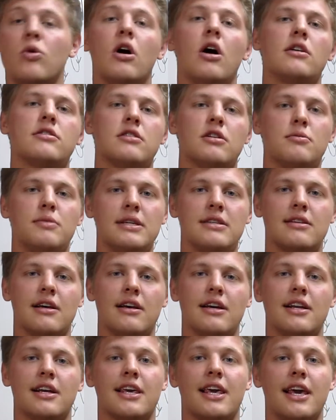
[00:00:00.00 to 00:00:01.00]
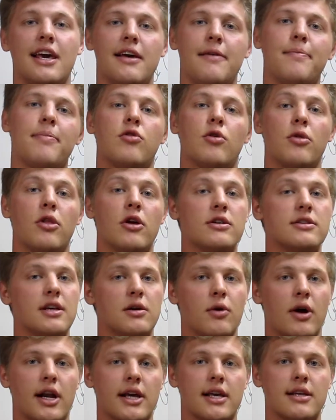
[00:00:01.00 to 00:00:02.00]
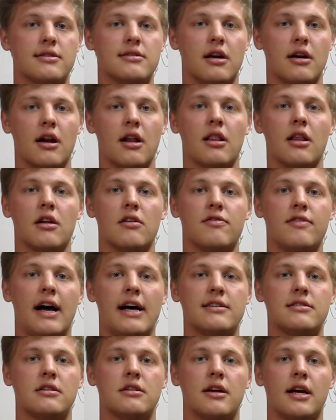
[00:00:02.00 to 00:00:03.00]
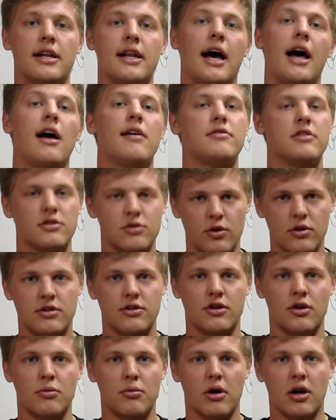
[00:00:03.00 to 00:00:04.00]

We'll also be selling a kit for those that want to get started a little faster and not have to source their own